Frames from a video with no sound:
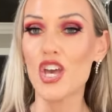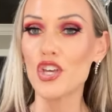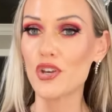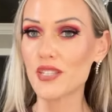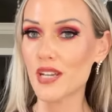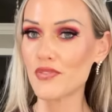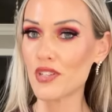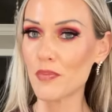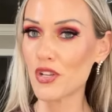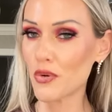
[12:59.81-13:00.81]
You guys have to
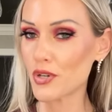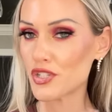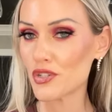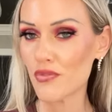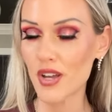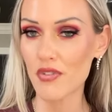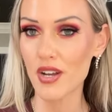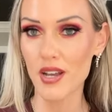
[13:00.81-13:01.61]
let me know what is your favorite,